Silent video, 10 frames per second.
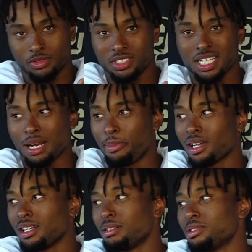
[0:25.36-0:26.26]
We just got to
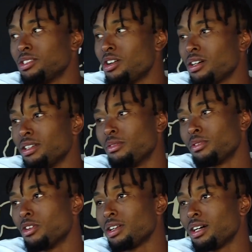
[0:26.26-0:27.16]
pick it up, just knowing
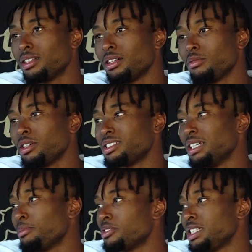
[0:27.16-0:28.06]
going out there, we're a
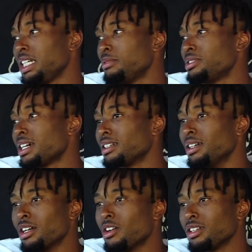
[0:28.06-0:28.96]
tempo team. We just got to
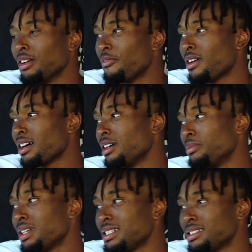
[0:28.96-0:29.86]
go out there, fired
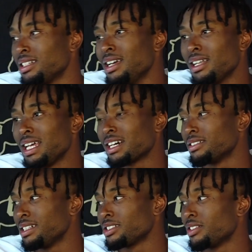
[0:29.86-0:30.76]
up, not just
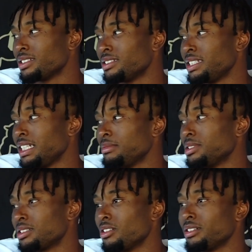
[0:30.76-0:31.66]
lackadaisical as a team.
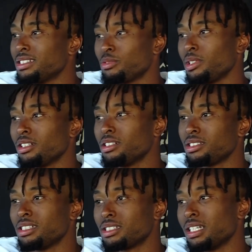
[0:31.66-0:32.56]
Just going this week, you'll
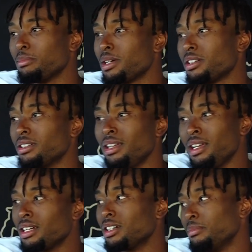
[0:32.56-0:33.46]
see us getting better
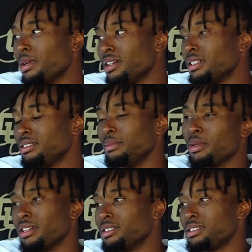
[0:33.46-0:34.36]
and
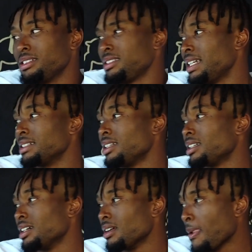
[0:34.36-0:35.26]
better. Just things
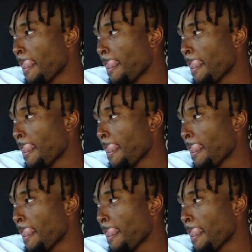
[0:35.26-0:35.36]
like that.